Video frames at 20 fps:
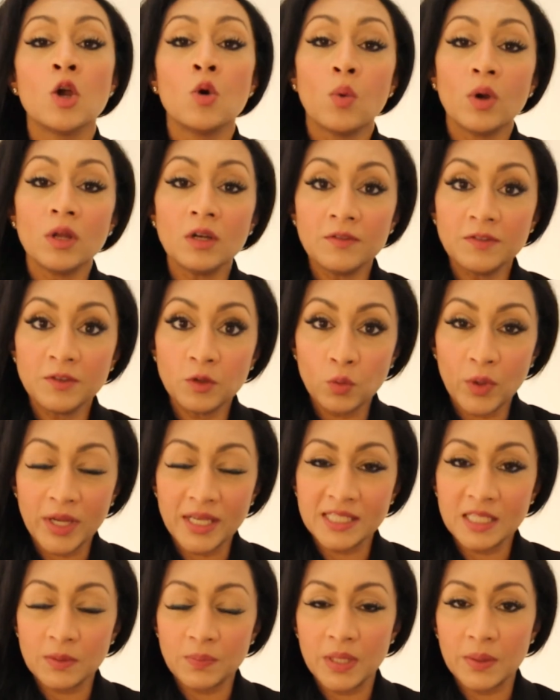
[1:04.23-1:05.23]
One of the
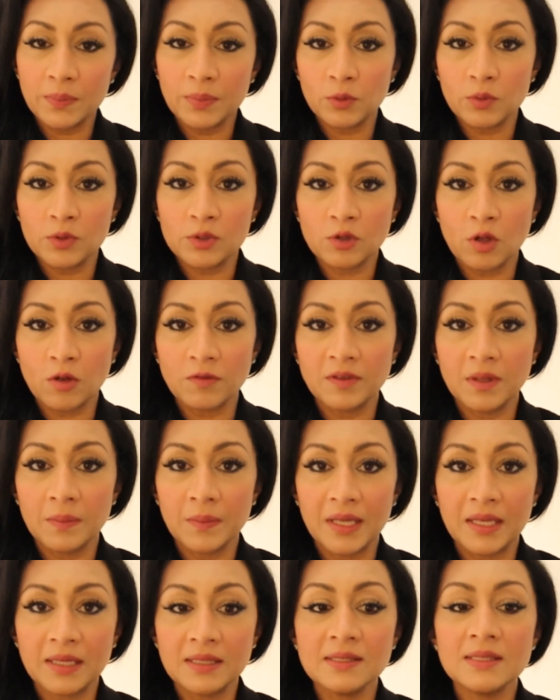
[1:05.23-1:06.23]
ways that people resolve them
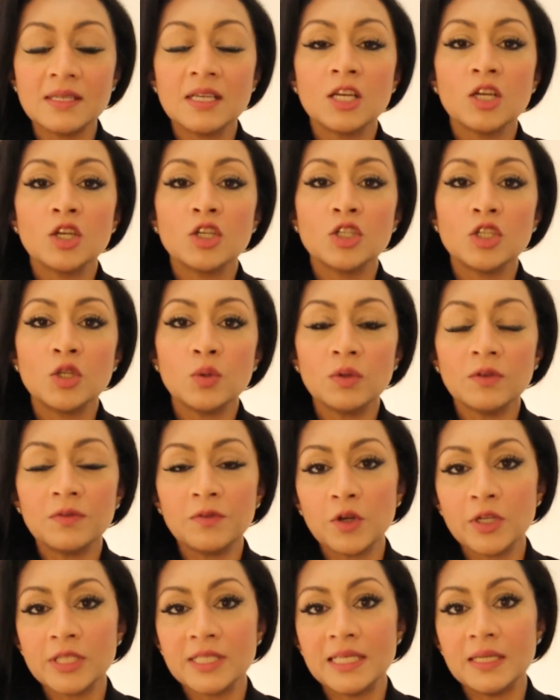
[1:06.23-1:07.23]
is she will
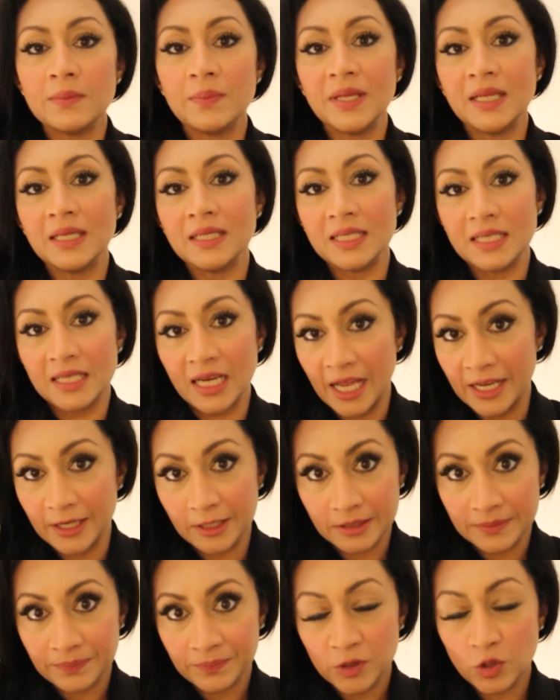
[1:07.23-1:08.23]
firstly be in
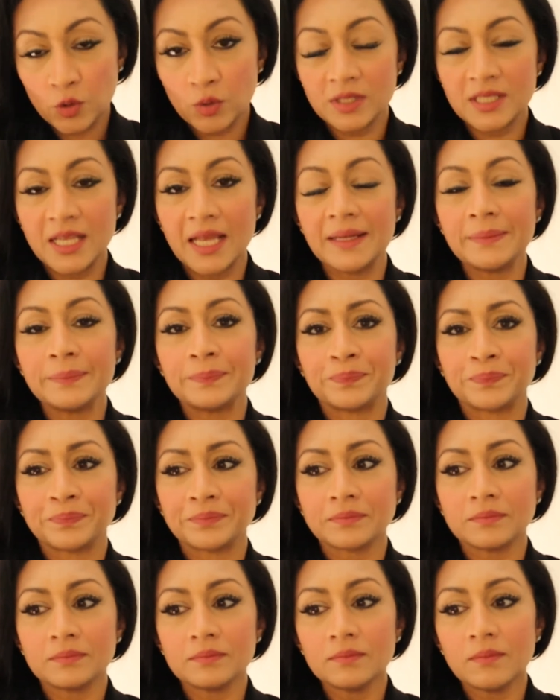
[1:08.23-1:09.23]
denial. She will say,
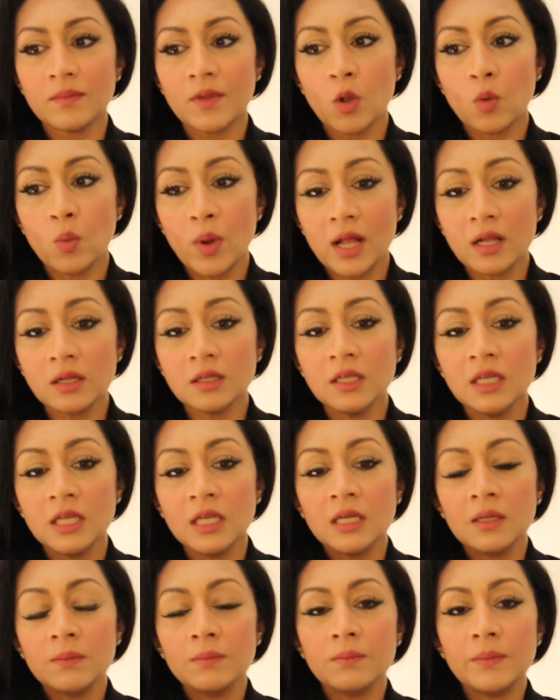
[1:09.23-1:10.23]
well,
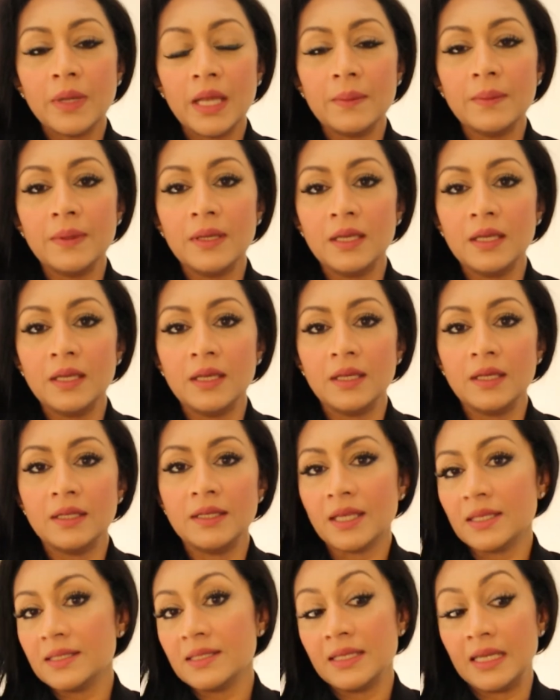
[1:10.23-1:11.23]
maybe he
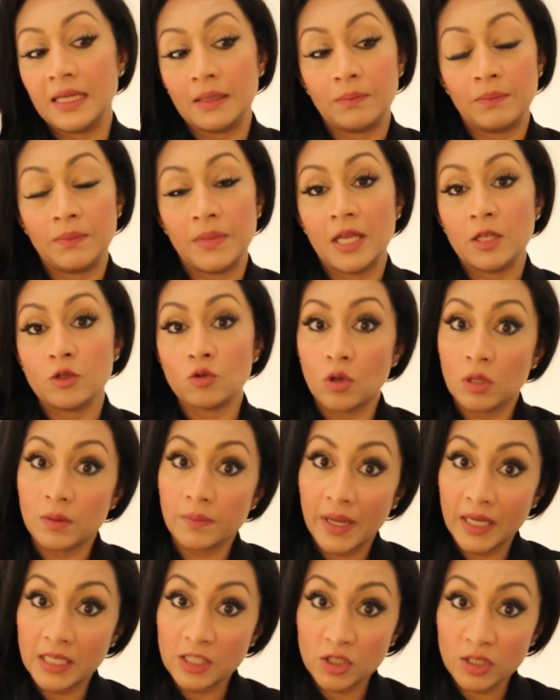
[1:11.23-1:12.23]
doesn't hit me, it's all
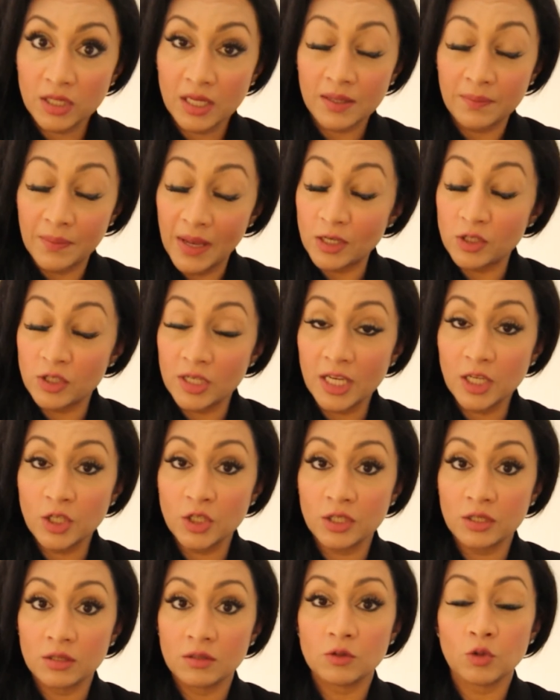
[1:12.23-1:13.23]
my
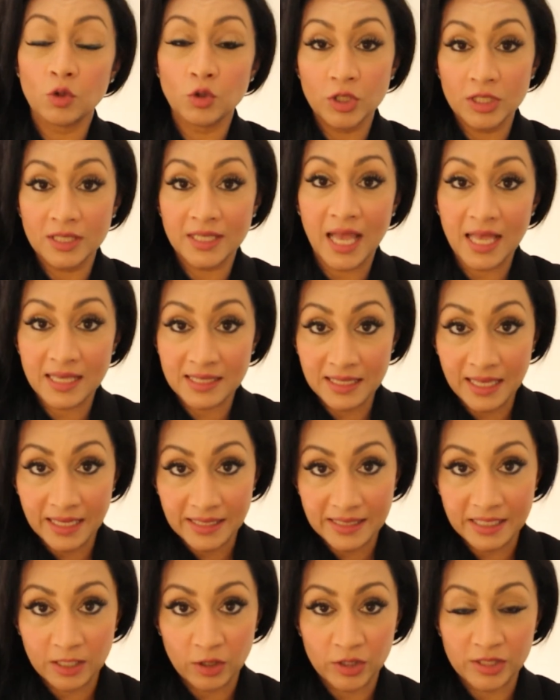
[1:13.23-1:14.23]
imagination. So she's
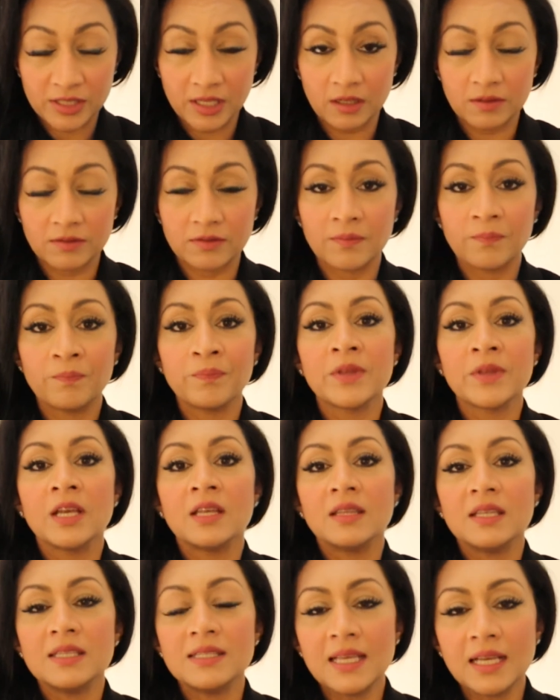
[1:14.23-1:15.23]
gaslighting herself.
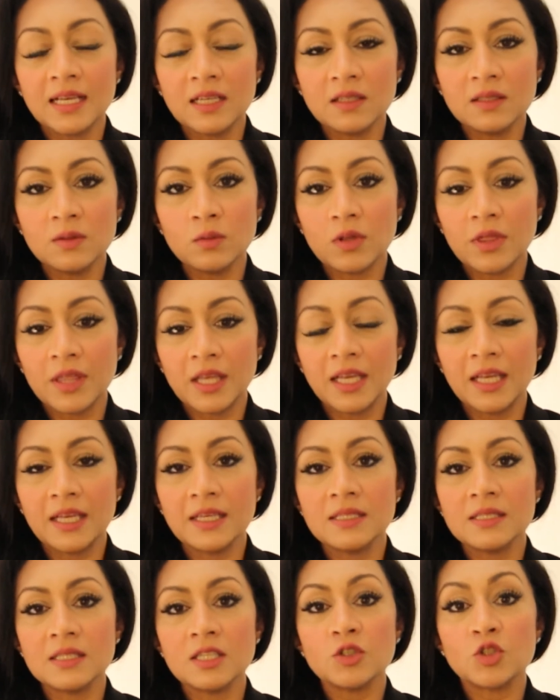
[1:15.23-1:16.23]
The second thing
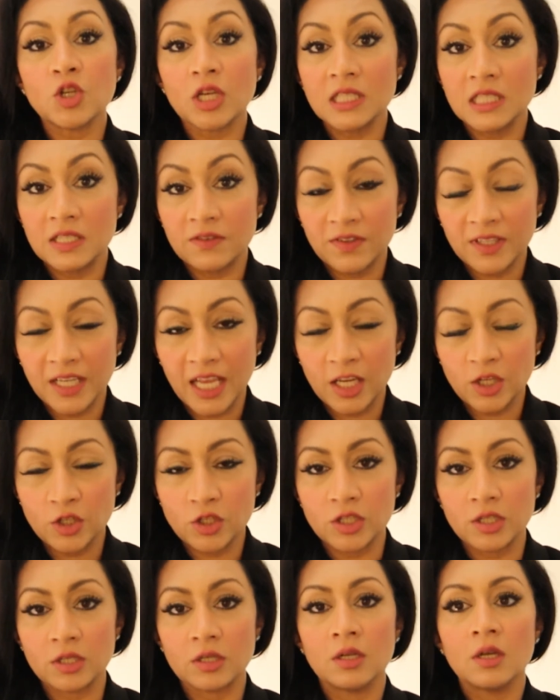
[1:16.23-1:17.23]
is
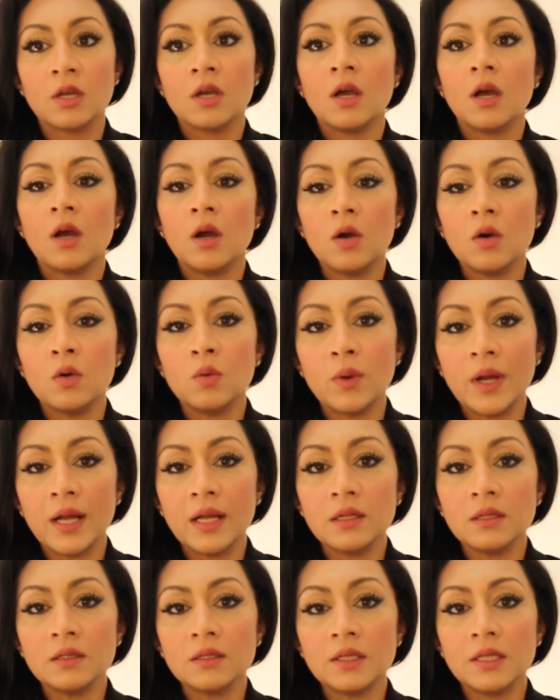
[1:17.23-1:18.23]
justification. Oh,
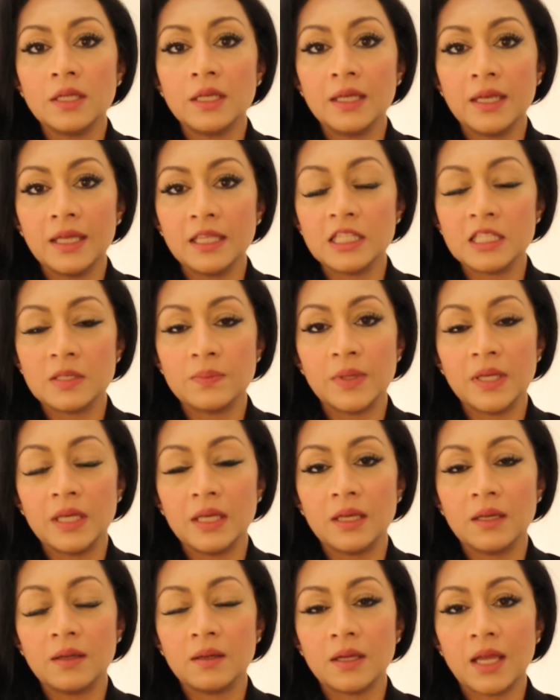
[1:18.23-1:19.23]
well, he hits
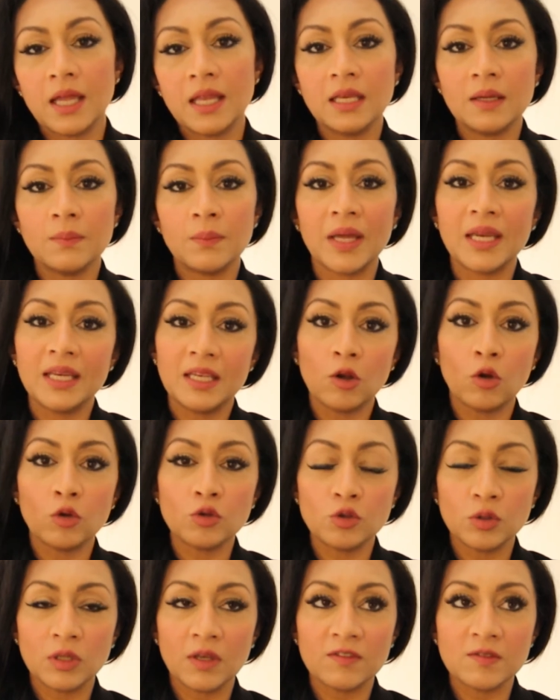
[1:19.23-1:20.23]
me, but he
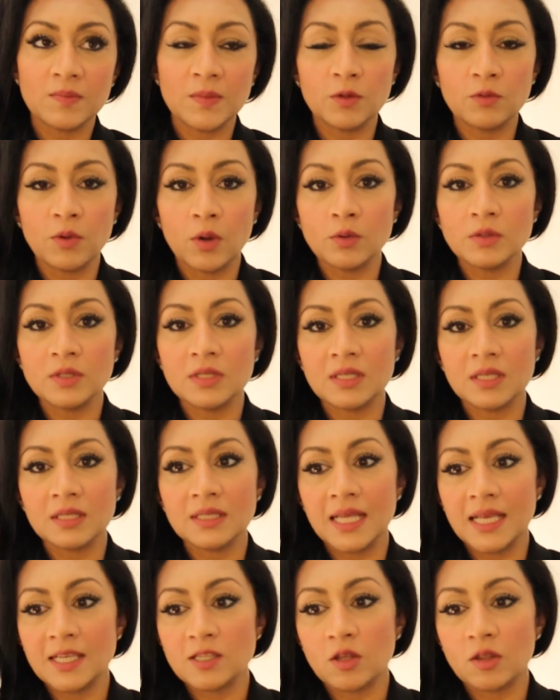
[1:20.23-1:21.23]
also gives me roses
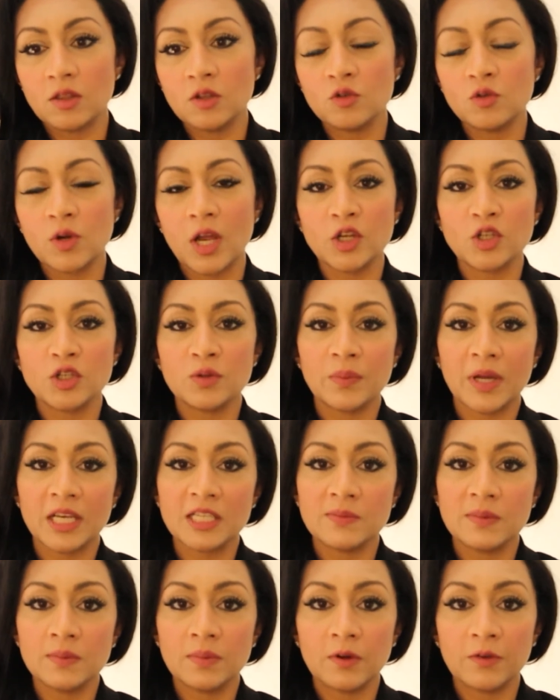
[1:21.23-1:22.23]
and takes out the trash and
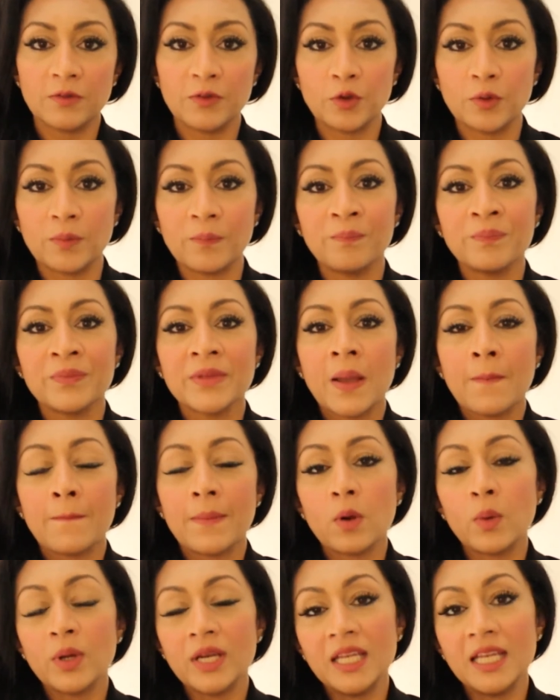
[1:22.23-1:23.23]
buys me perfume.
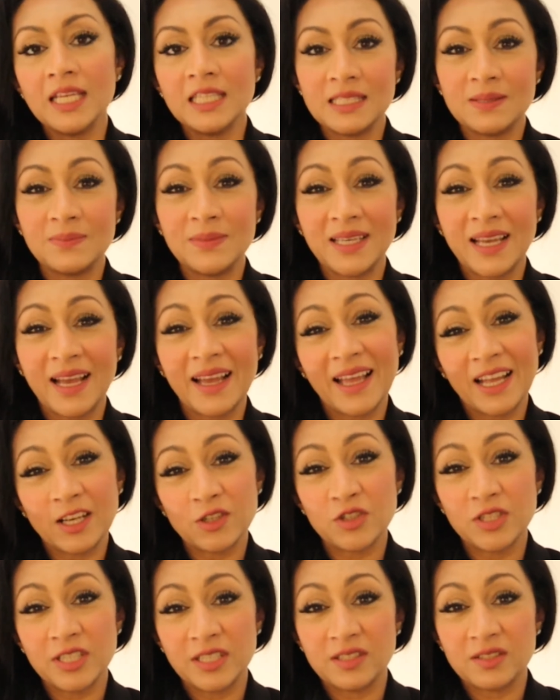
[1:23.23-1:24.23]
But when he hits me, I
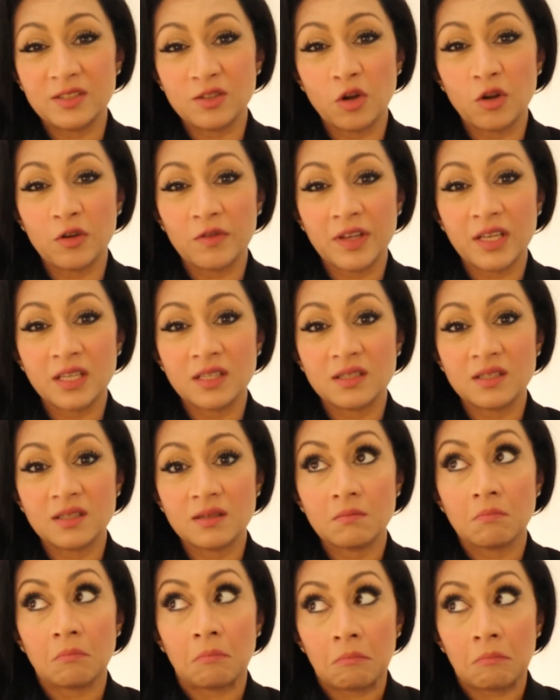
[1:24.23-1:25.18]
actually deserve it.